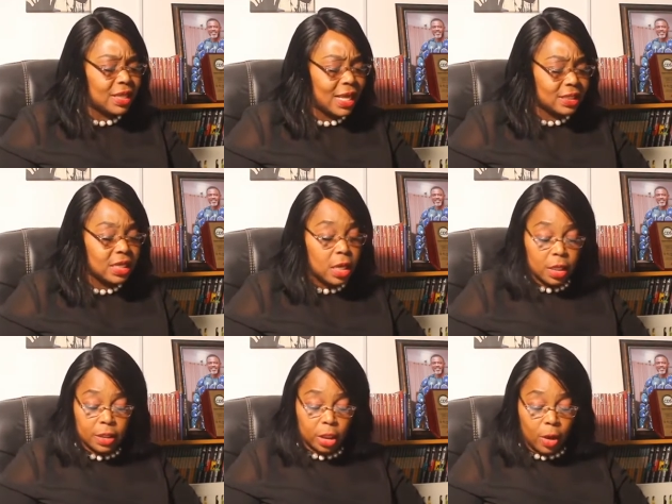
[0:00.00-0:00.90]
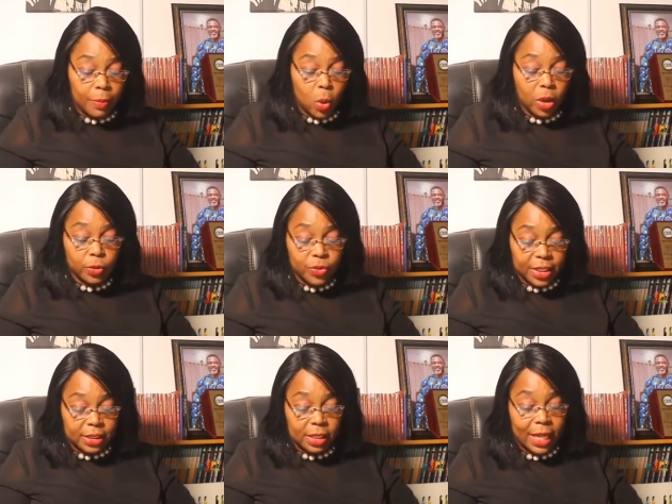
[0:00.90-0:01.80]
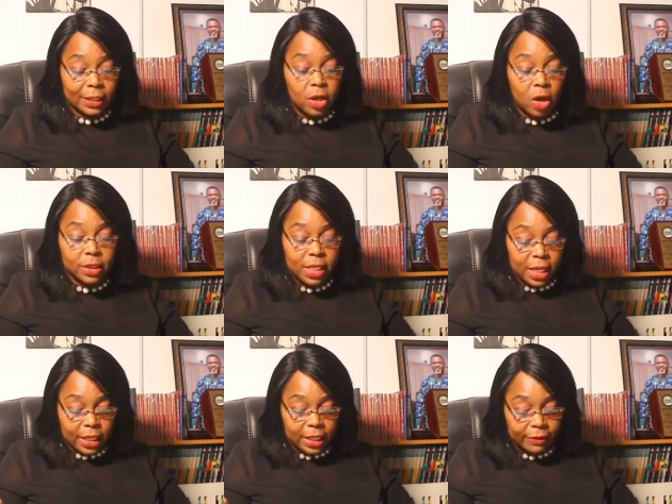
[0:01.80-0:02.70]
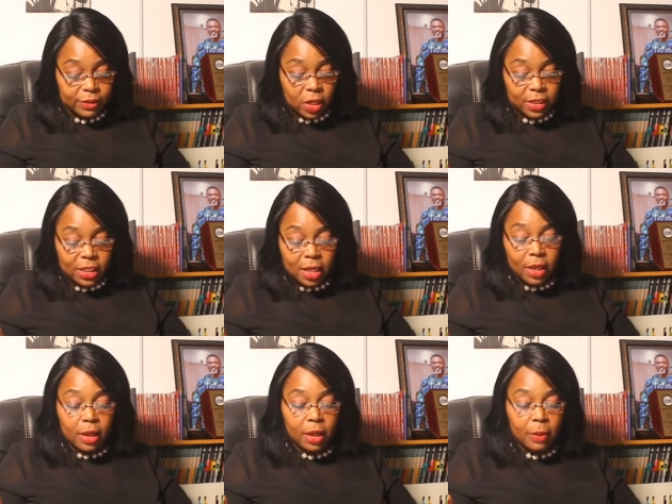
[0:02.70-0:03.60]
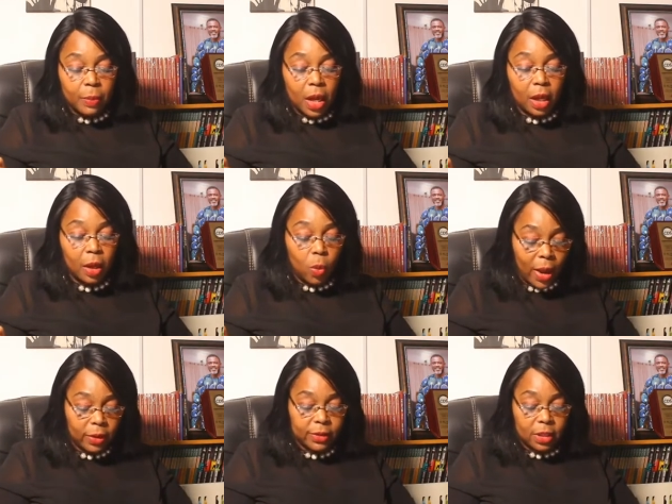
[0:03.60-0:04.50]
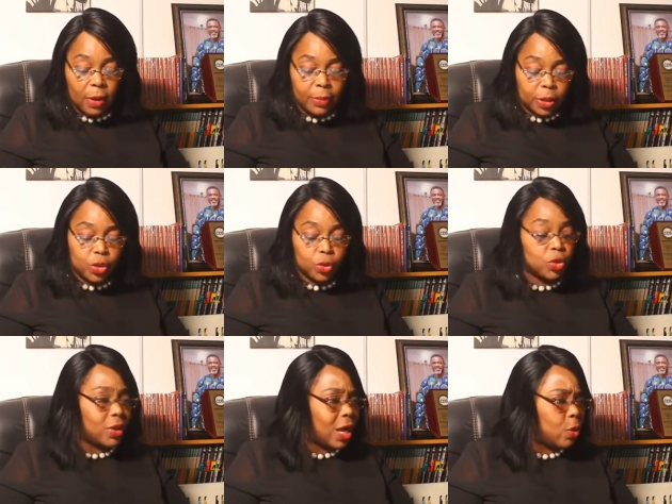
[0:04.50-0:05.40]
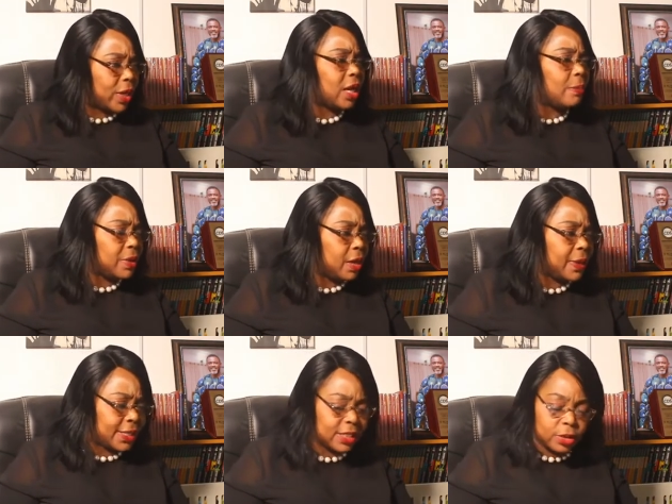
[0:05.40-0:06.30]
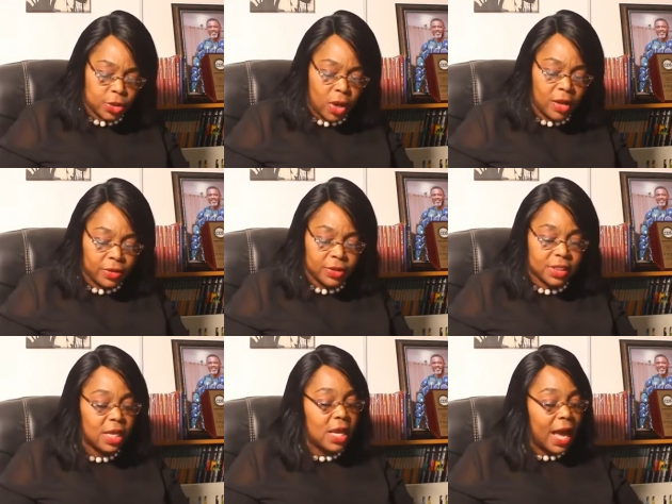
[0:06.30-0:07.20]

That's the number one reason that God gives us uh, wealth. Number two, so that we can be a blessing to others.